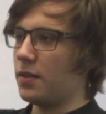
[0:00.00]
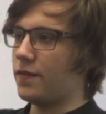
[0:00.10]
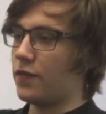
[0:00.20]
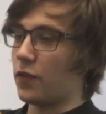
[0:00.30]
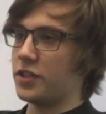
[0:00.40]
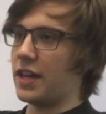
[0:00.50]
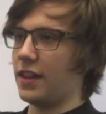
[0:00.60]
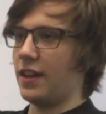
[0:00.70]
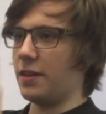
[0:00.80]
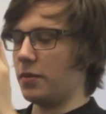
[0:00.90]
for a
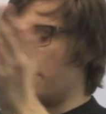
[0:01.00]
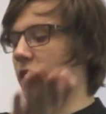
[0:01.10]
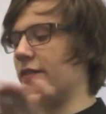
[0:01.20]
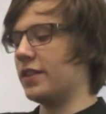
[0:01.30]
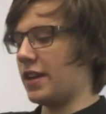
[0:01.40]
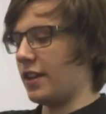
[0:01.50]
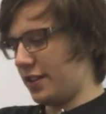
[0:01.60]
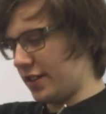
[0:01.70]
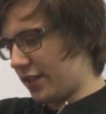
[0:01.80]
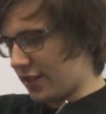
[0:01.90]
deadline, and we're given the
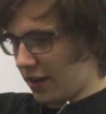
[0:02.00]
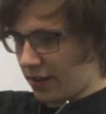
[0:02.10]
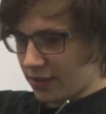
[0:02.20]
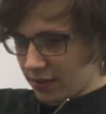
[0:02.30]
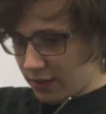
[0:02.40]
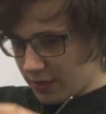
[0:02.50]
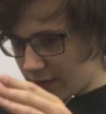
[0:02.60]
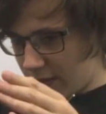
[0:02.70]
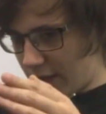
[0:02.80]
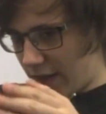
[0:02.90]
deadlines at the start.
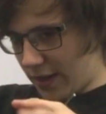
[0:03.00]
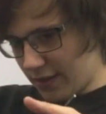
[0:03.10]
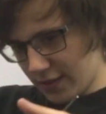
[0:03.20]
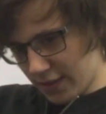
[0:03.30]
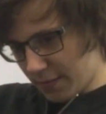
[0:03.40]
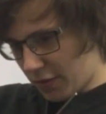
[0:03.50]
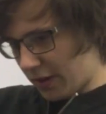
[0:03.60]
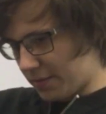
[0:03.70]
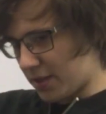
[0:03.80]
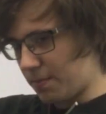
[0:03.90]
The
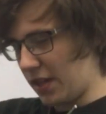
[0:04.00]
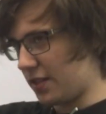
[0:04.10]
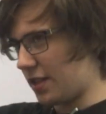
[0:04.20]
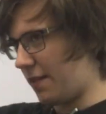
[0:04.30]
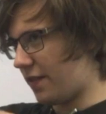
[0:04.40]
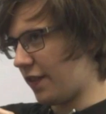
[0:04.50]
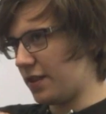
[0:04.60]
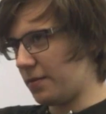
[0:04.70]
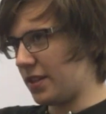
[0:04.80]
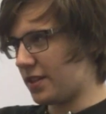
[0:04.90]
program's been 10 to
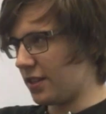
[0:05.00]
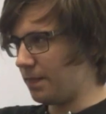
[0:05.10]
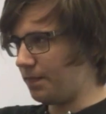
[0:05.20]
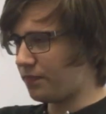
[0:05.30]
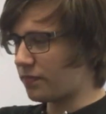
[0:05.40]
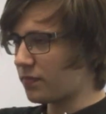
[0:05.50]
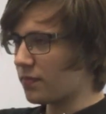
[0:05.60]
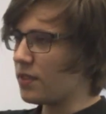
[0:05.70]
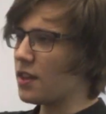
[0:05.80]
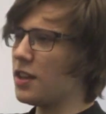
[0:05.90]
15 minutes, and
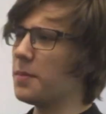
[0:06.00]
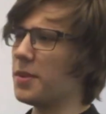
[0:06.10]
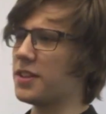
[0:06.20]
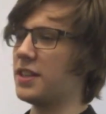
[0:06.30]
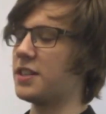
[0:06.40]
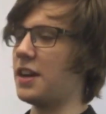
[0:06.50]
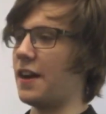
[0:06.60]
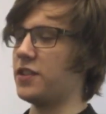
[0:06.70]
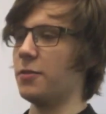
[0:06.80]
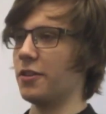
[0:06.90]
the bulletins you
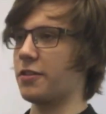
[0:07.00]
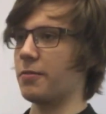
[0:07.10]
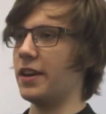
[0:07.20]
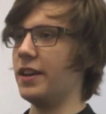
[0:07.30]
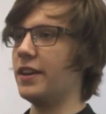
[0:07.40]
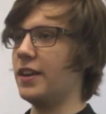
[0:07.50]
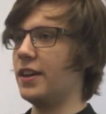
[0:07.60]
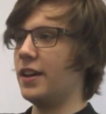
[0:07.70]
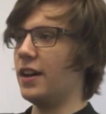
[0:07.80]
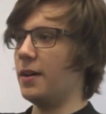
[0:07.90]
have 2 or 3
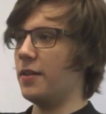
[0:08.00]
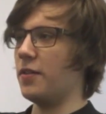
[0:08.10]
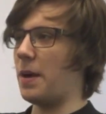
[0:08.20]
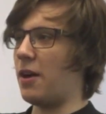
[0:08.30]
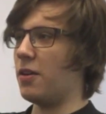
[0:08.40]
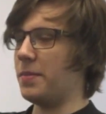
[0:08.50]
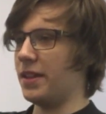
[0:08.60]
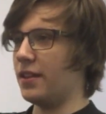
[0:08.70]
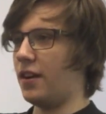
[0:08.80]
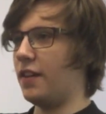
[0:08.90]
of about a
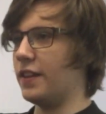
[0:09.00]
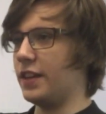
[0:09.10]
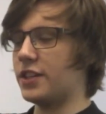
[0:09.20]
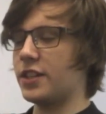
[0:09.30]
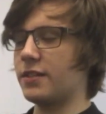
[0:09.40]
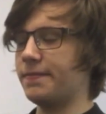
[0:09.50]
minute and a half each.